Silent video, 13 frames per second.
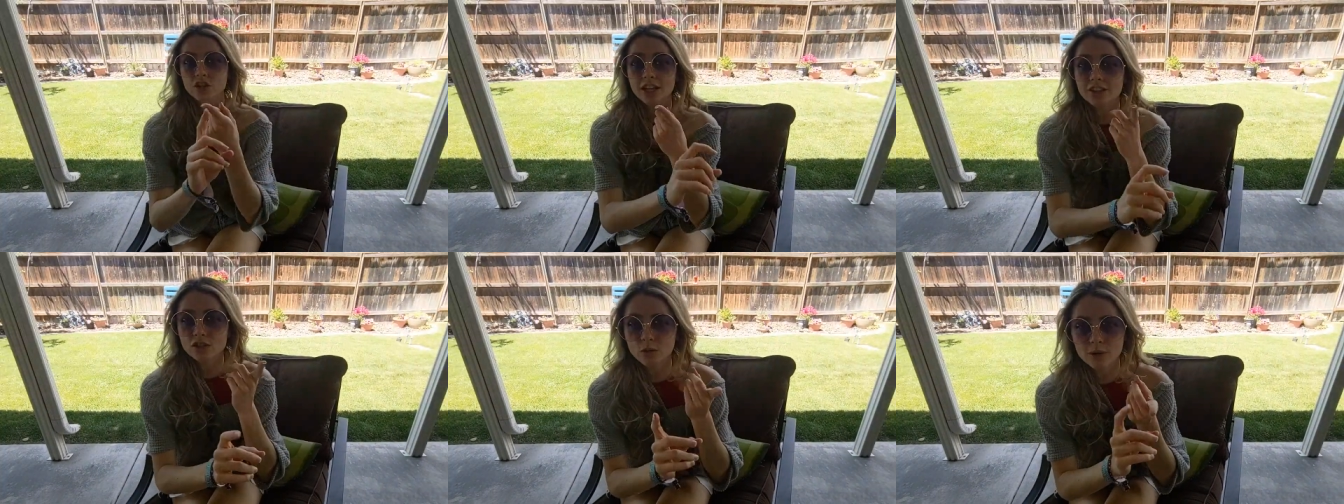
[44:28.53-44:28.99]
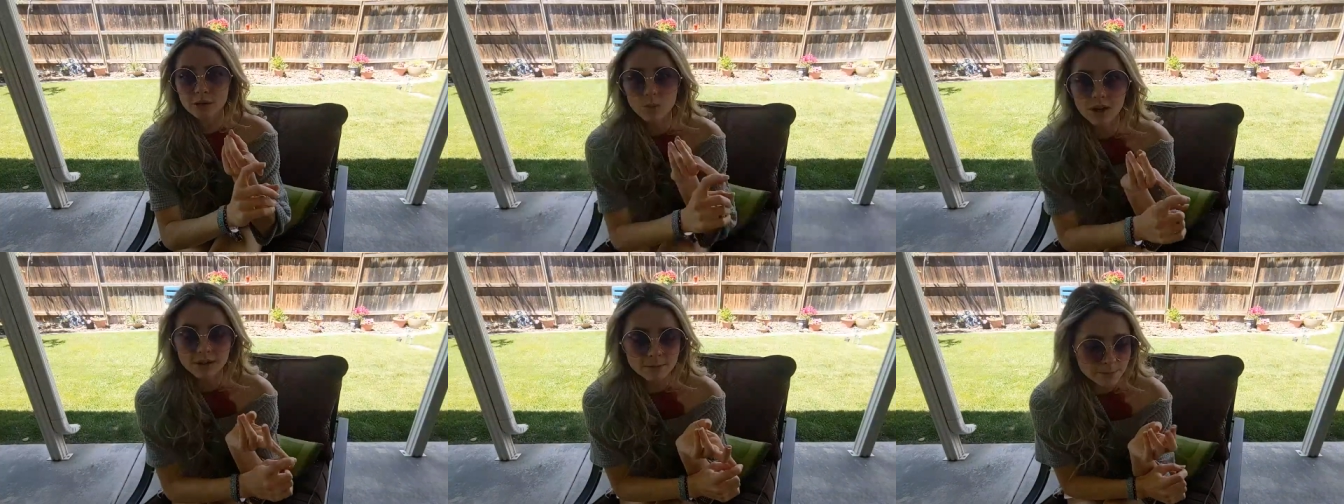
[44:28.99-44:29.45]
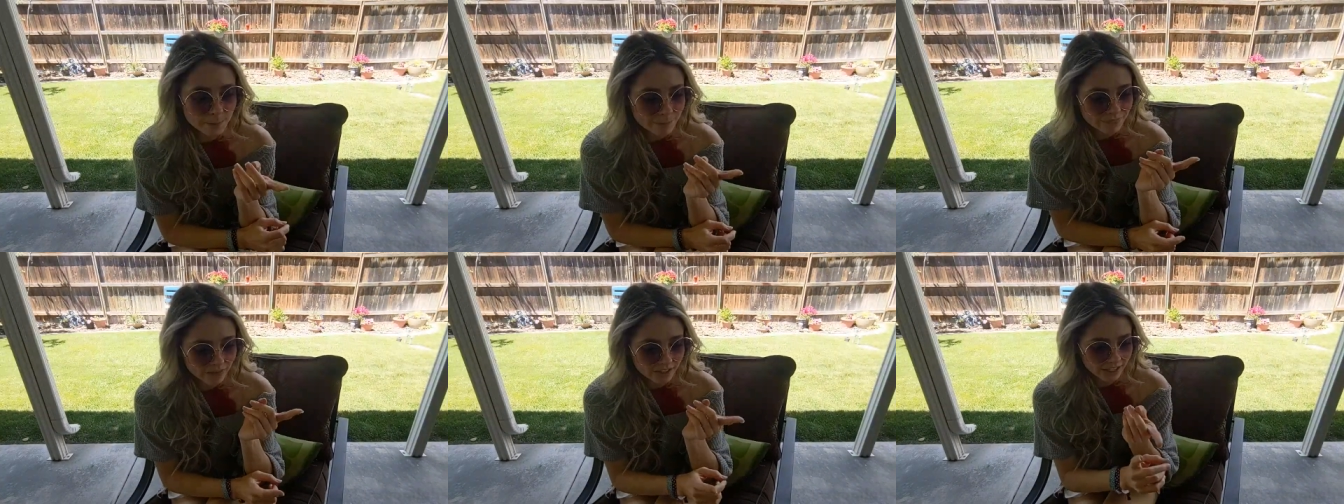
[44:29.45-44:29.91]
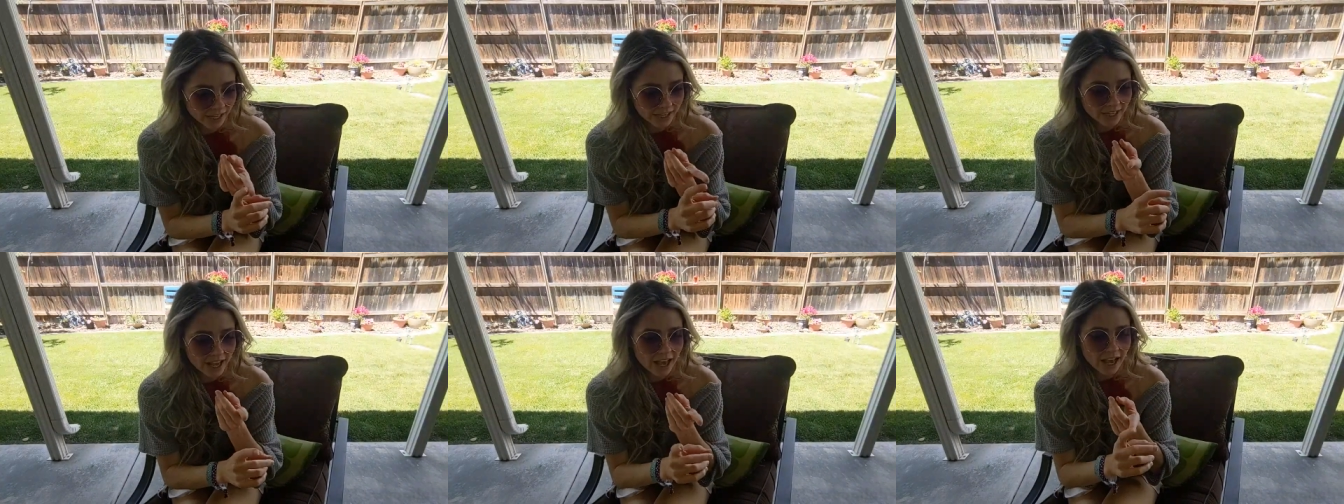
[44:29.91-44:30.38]
Jaden's 21.
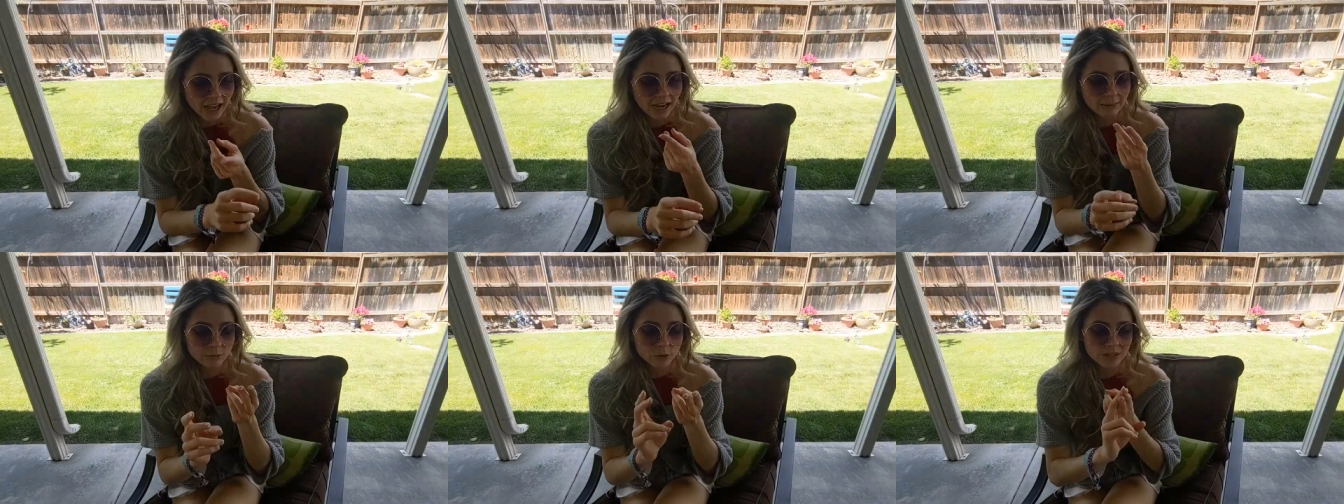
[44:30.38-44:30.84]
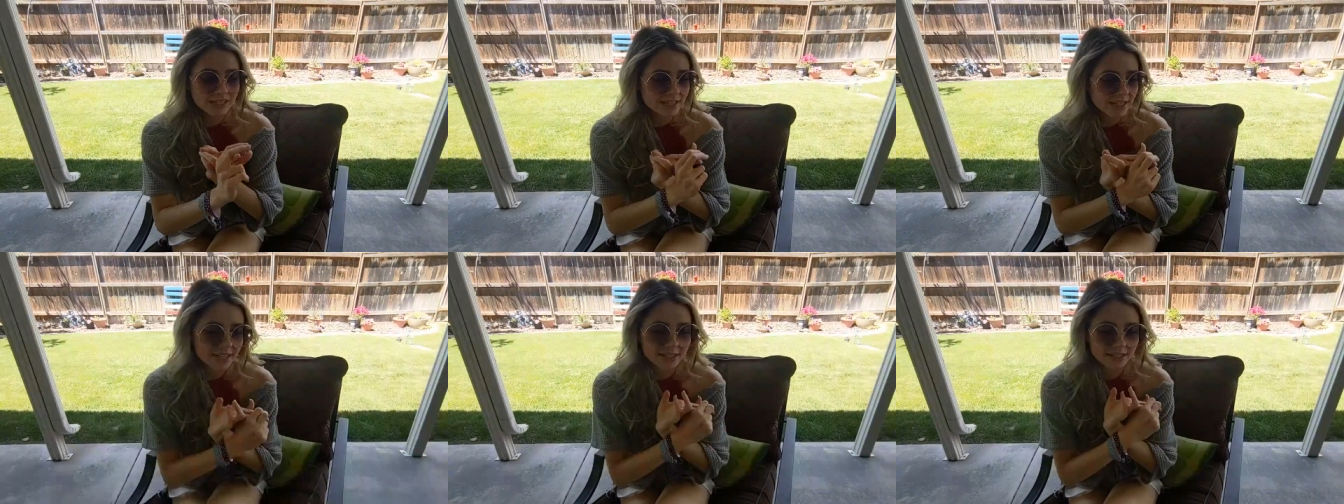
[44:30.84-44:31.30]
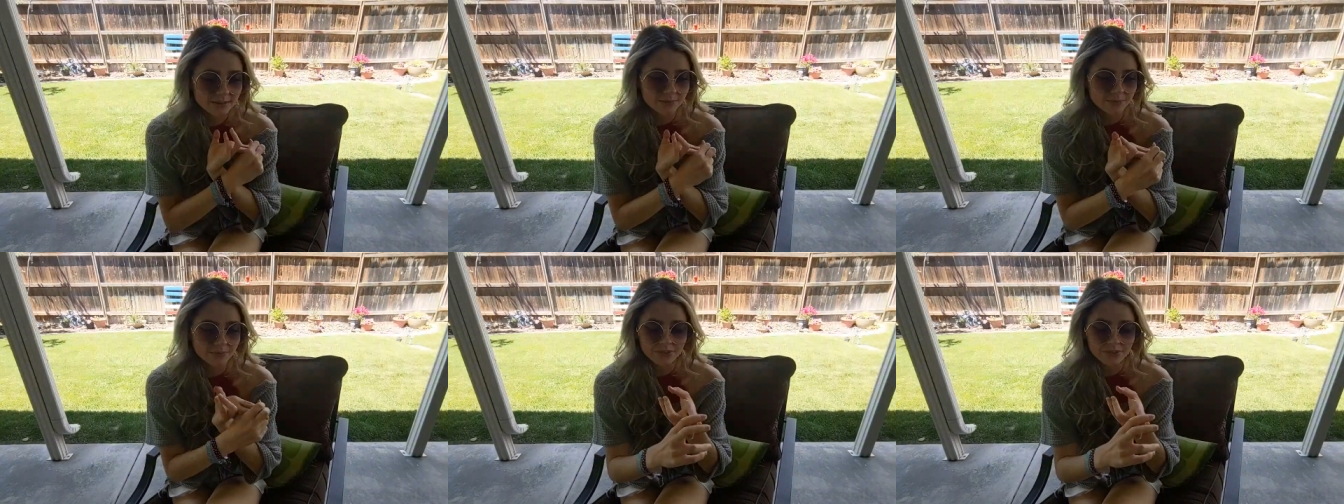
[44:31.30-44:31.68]
Okay. I'm 26.